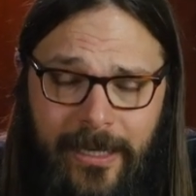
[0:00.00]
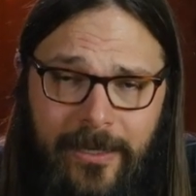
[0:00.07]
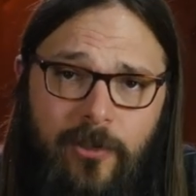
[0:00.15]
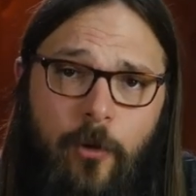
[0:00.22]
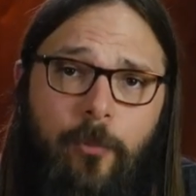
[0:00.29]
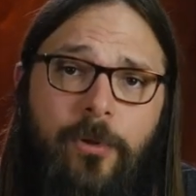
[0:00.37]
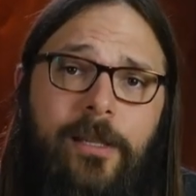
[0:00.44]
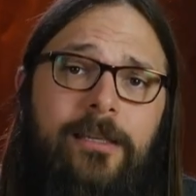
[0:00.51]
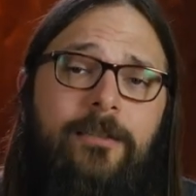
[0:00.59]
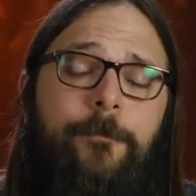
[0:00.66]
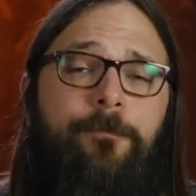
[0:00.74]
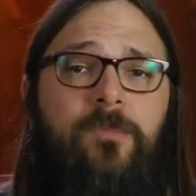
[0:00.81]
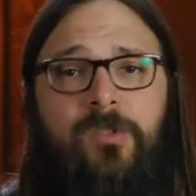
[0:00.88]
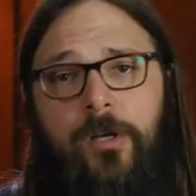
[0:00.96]
So please
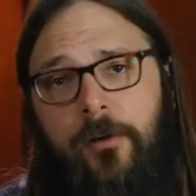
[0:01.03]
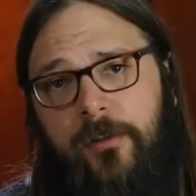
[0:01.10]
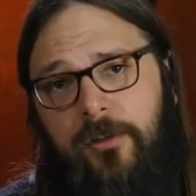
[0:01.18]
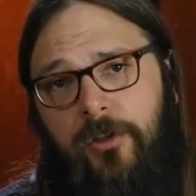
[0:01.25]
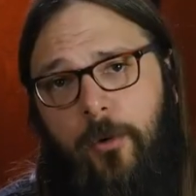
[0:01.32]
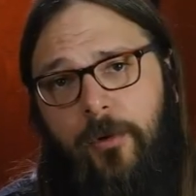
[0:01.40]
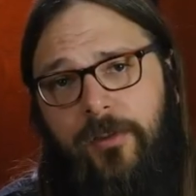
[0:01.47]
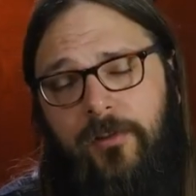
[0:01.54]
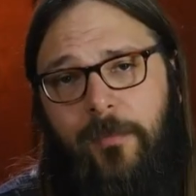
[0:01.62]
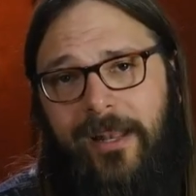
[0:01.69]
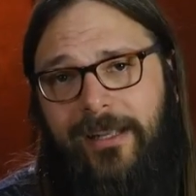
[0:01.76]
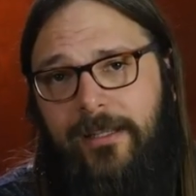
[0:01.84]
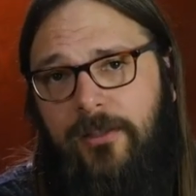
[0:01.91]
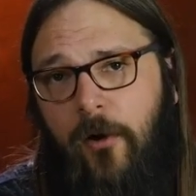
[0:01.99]
share the show with as
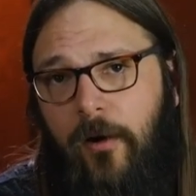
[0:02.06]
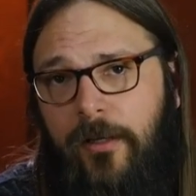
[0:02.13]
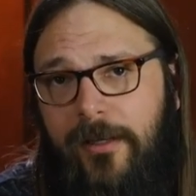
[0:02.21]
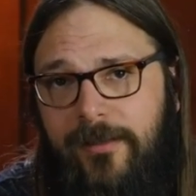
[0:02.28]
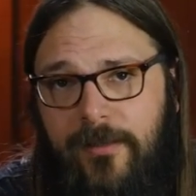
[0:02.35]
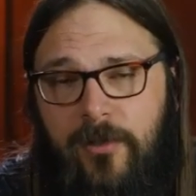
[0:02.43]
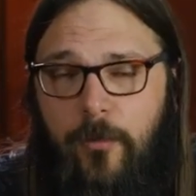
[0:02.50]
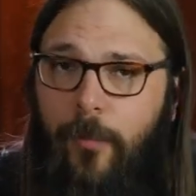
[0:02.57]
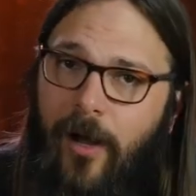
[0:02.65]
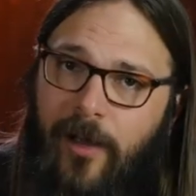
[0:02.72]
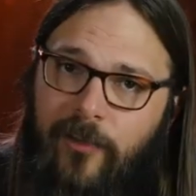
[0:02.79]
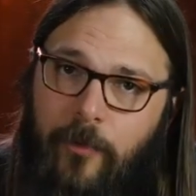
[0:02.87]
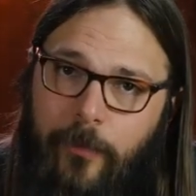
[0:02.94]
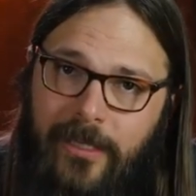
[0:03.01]
many guitar geeks as you
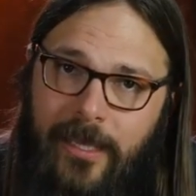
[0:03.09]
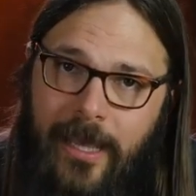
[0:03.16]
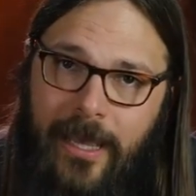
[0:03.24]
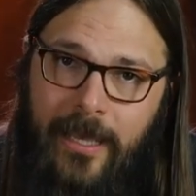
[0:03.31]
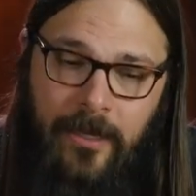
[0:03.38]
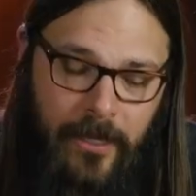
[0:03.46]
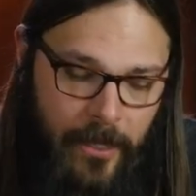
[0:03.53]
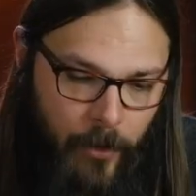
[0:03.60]
possibly can.